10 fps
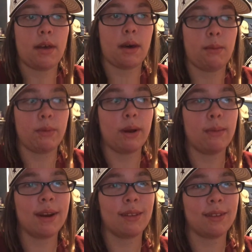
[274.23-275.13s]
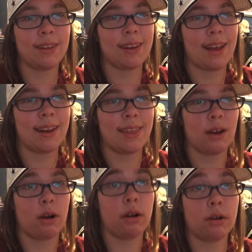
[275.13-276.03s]
um, we don't want to listen to
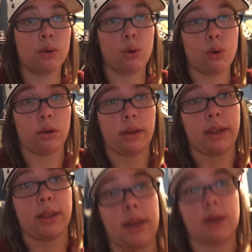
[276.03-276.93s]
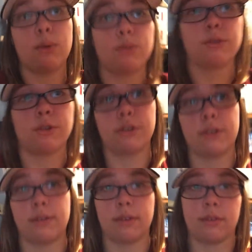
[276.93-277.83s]
anything hardcore like the used or
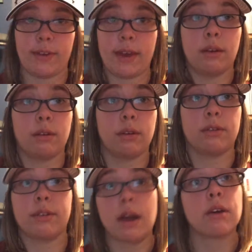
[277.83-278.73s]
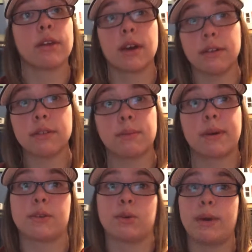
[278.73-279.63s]
Senses Fail to scare the
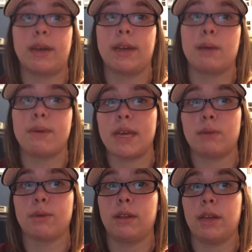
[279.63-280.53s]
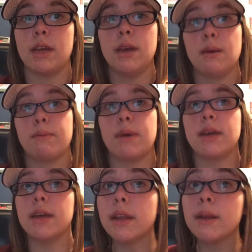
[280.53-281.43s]
customers away. I mean, really.
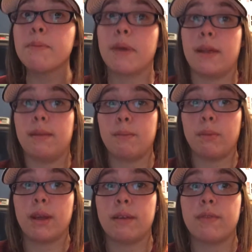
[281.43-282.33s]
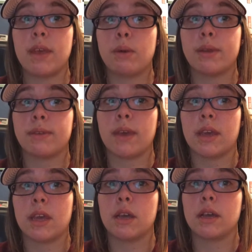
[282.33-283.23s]
But hidden in Plain View is like